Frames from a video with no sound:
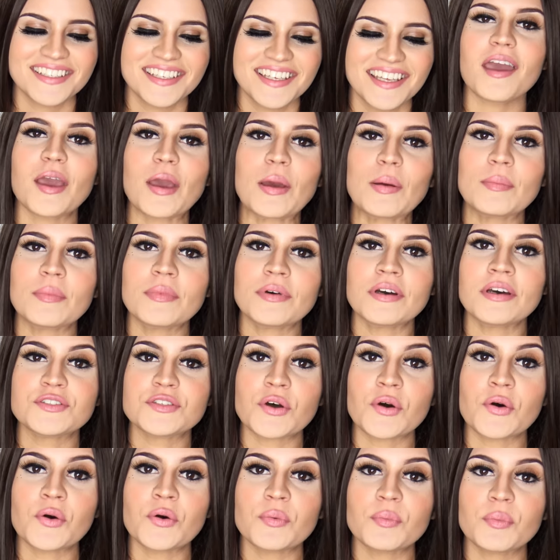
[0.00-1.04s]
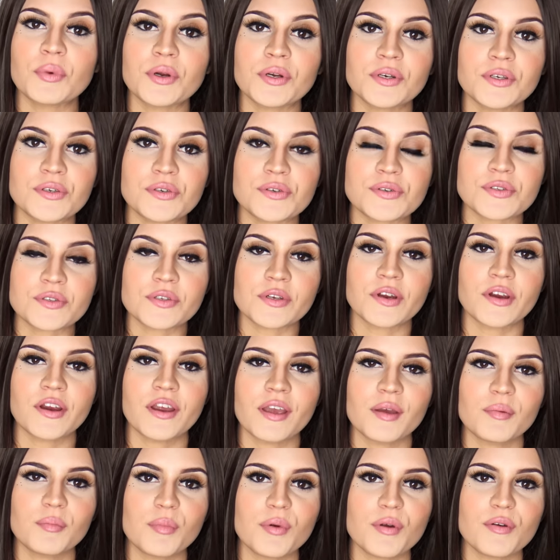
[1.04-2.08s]
I'm an adult producer
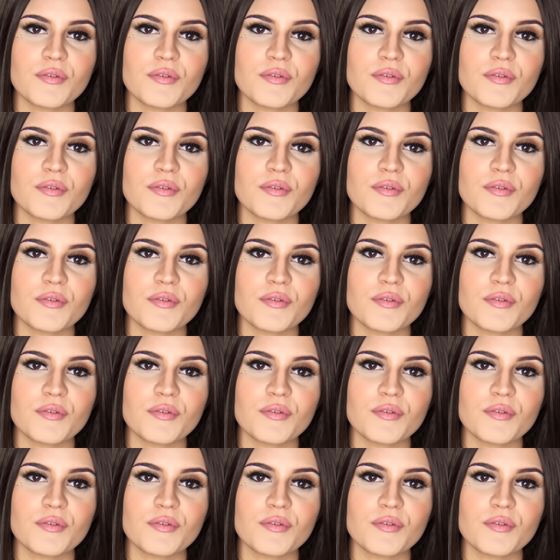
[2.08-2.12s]
and